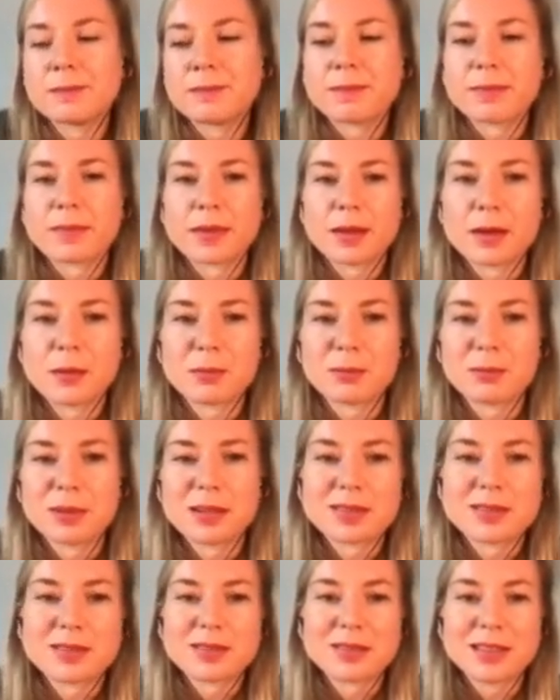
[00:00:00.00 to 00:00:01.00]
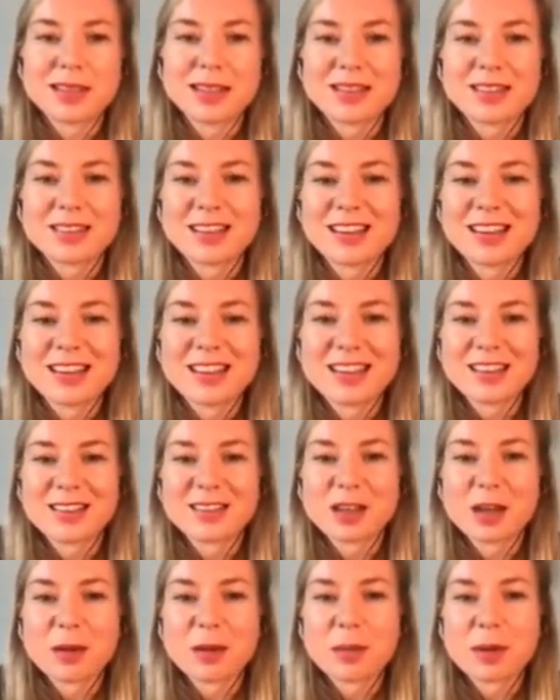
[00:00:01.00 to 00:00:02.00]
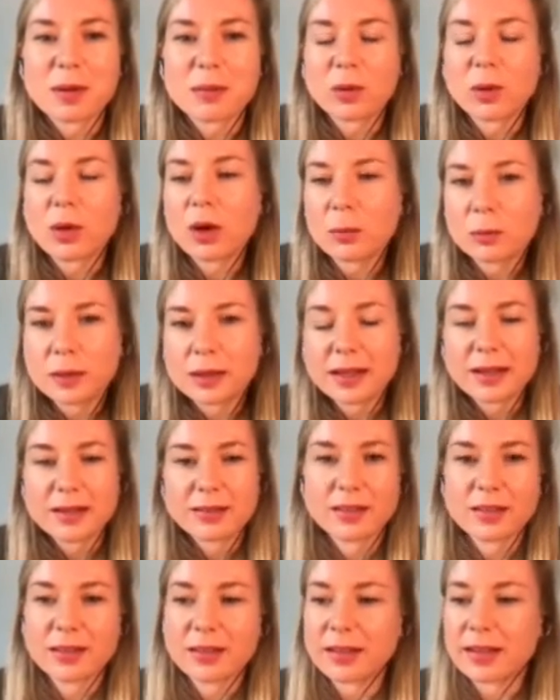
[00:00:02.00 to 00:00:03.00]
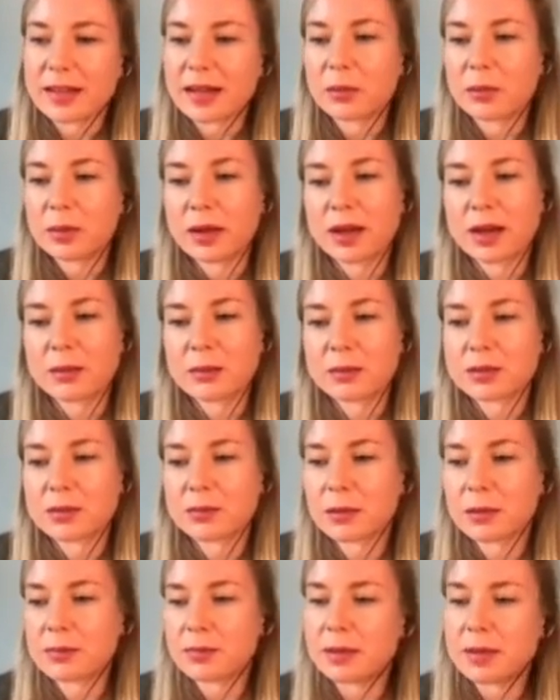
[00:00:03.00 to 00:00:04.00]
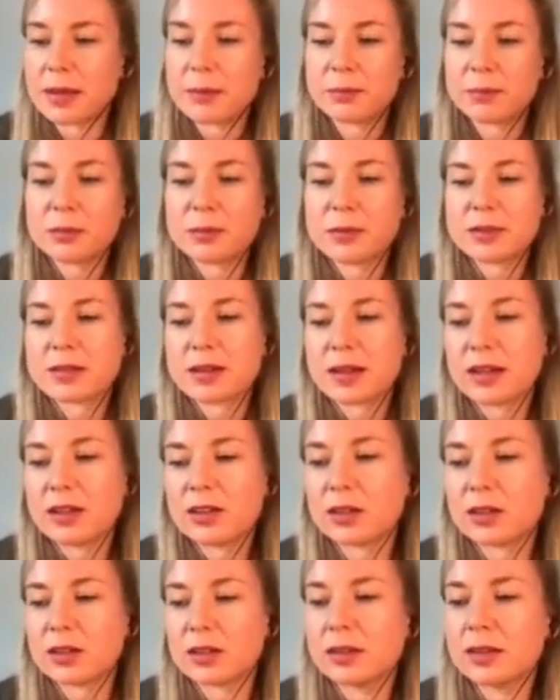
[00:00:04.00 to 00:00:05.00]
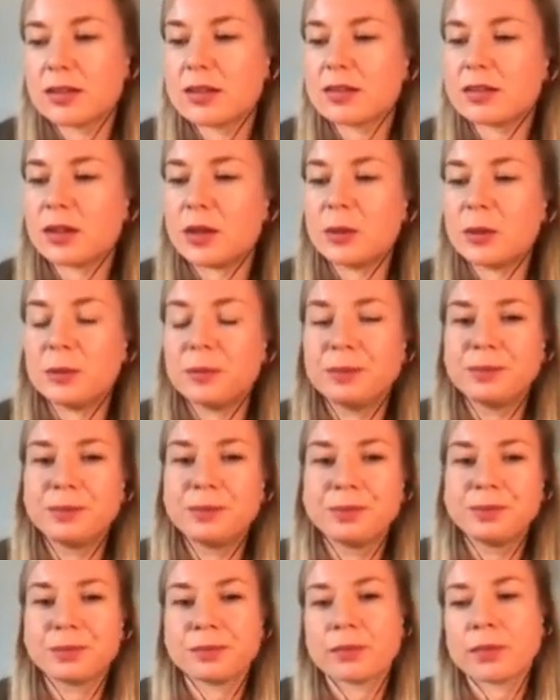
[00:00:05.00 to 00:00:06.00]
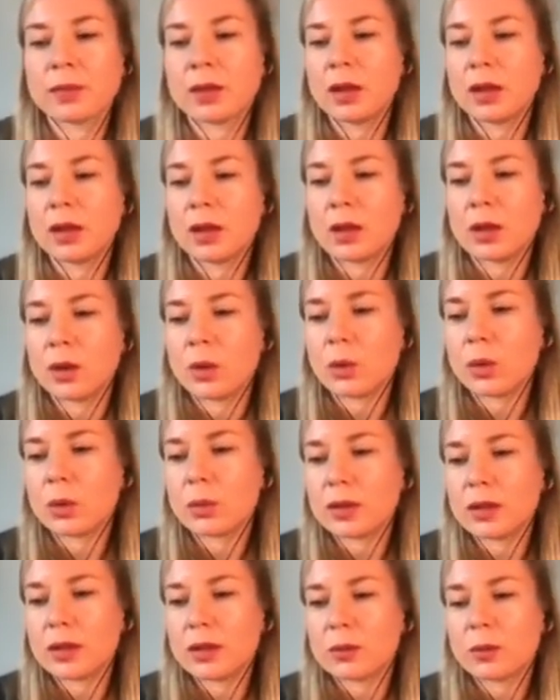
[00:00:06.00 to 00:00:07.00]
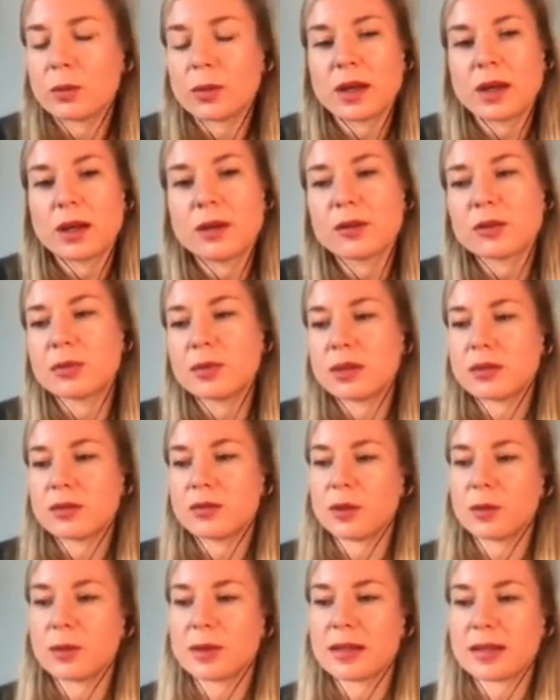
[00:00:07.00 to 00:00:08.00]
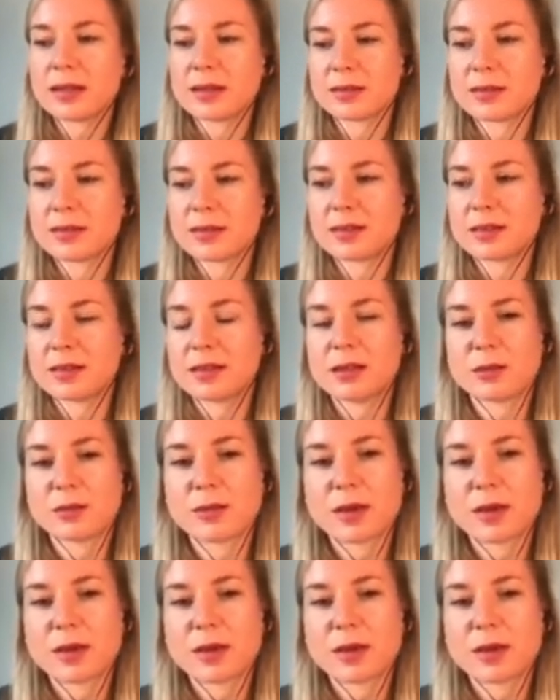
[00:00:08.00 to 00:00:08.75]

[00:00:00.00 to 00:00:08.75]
what we heard from interviewees is that these factors don't make up the full picture, and some of the really great qualities of open source,